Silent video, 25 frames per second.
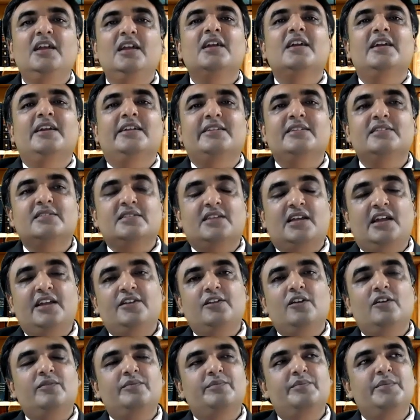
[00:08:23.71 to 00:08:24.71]
It is kind
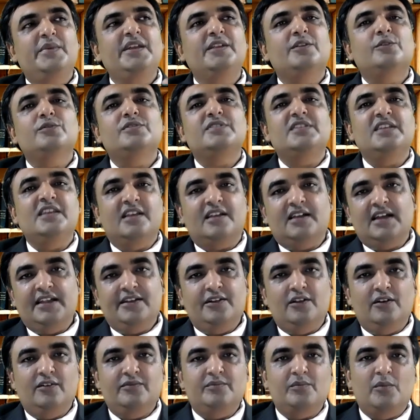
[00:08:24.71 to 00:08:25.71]
of B2C kind of